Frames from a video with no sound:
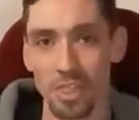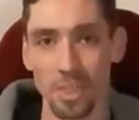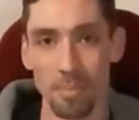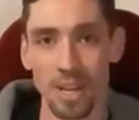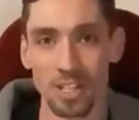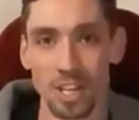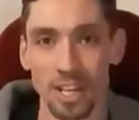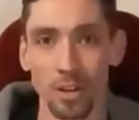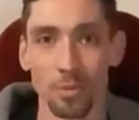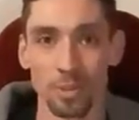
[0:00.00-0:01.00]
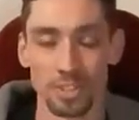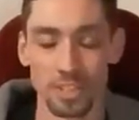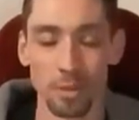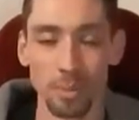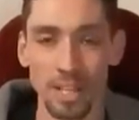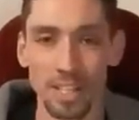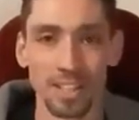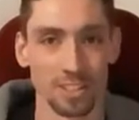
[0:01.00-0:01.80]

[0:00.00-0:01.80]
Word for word: The main channel will still be here.